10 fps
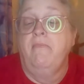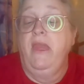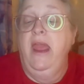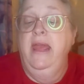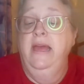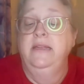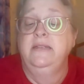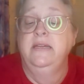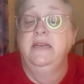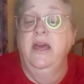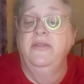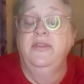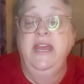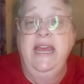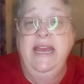And now
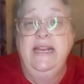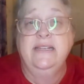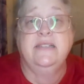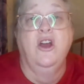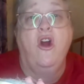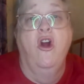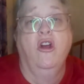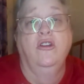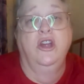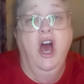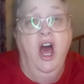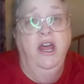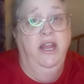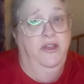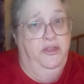these are
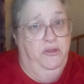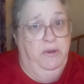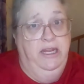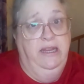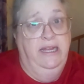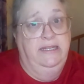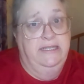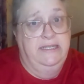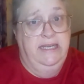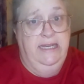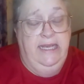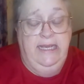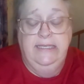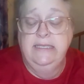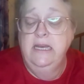not a 3 like the
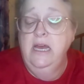skinnies,